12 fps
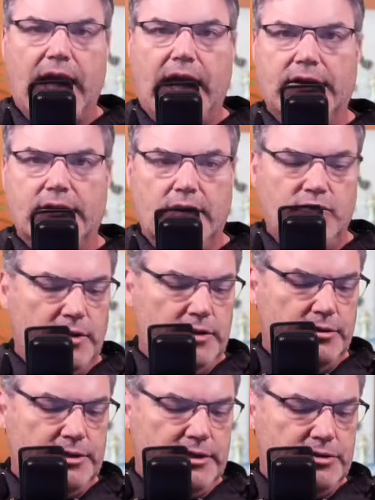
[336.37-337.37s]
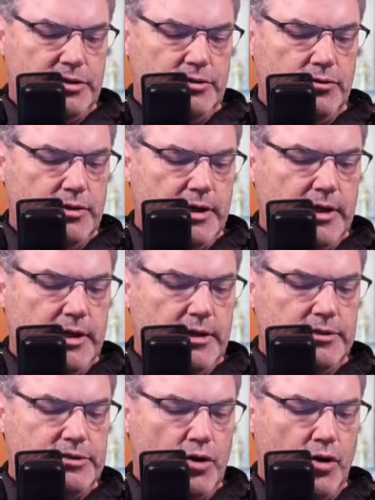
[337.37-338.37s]
And then what you'll need to do
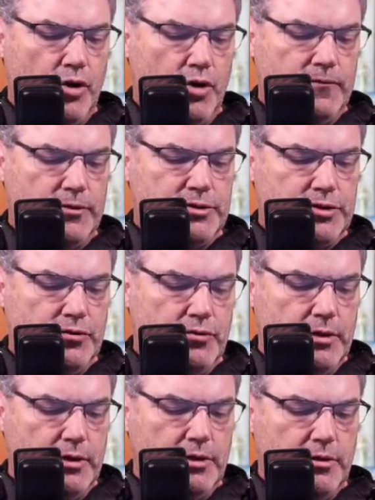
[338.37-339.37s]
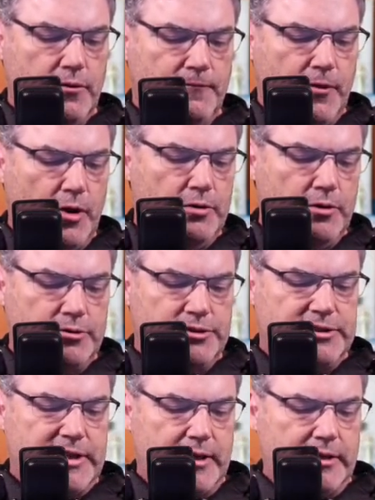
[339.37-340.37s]
is go over to the
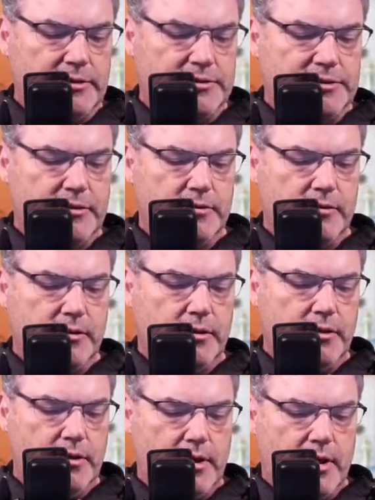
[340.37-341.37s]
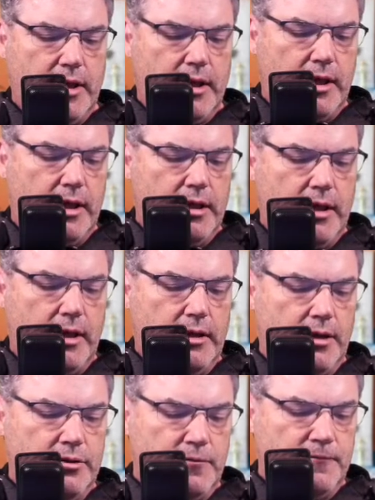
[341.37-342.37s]
photos settings.
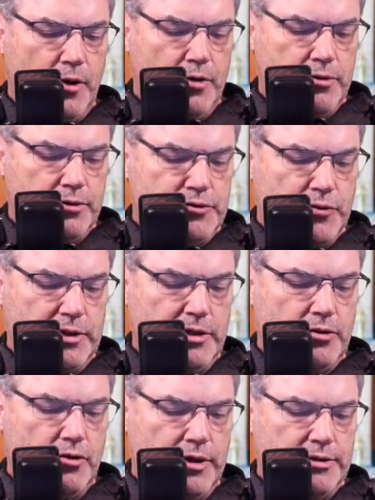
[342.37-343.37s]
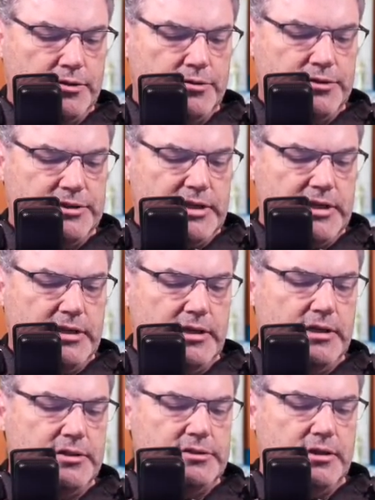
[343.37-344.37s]
And under photos, what you're going to see
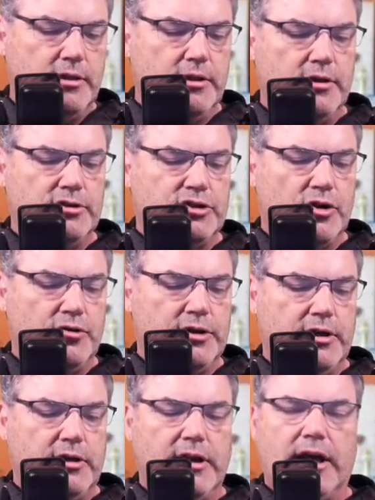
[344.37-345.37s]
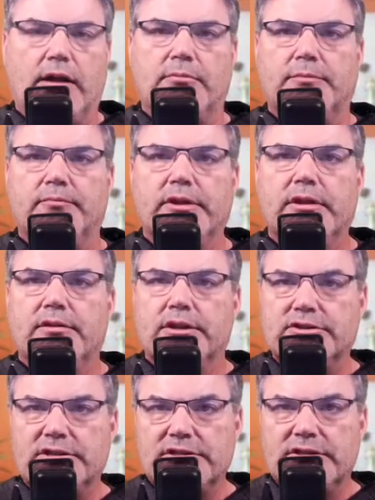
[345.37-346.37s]
is show hidden album.
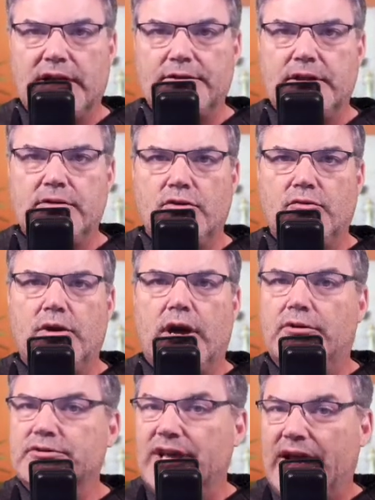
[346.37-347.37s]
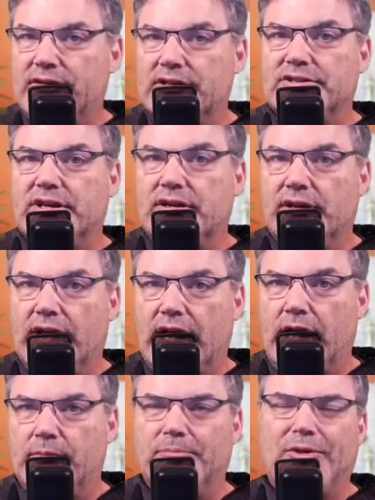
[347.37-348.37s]
This is nothing new. We always had this hidden
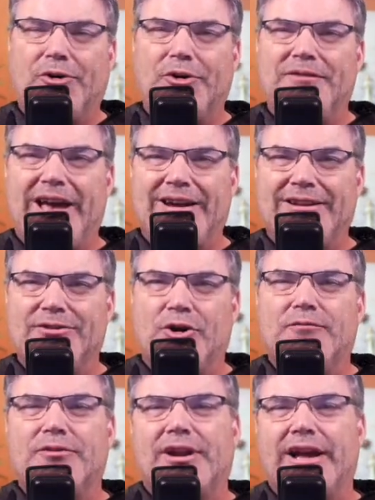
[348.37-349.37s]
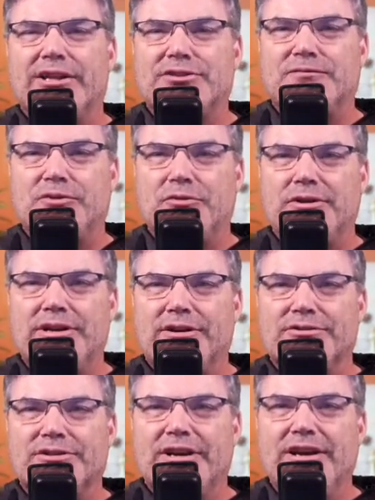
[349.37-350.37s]
album, or we've had it over the last few
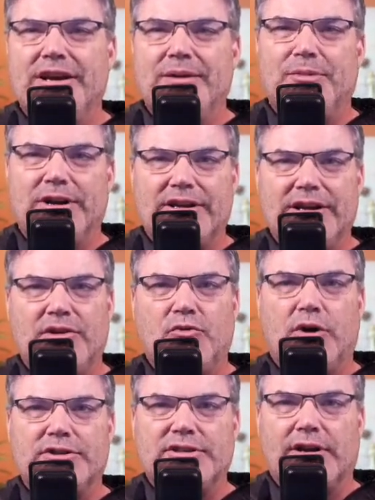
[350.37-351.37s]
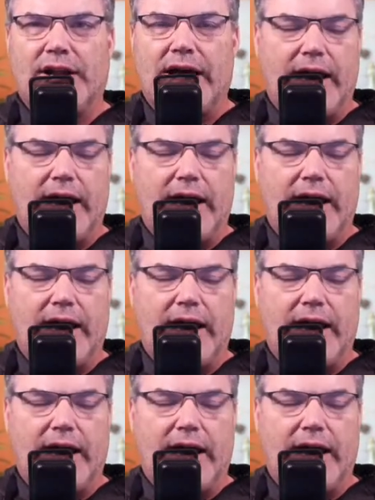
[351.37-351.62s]
years, but again, it wasn't